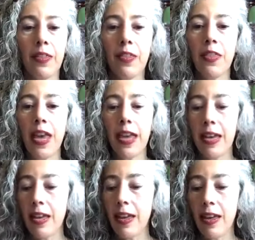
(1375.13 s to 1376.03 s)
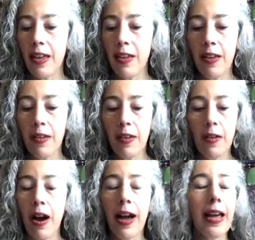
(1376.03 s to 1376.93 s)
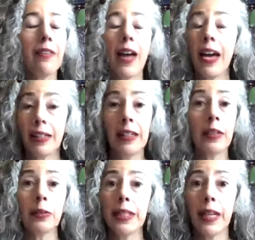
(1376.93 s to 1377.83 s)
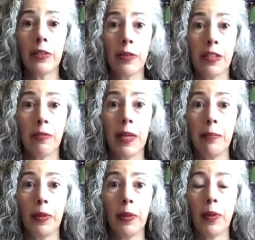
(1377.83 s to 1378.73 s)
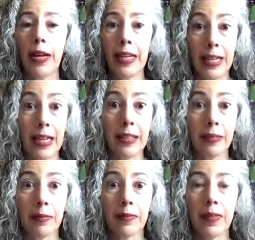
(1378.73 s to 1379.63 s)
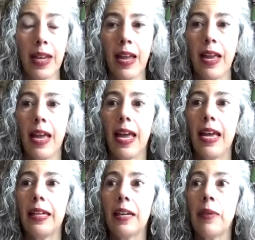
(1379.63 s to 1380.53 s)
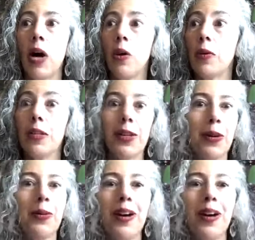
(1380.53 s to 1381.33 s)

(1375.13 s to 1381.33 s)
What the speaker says: they, I have had literally hundreds of people writing in, and you know,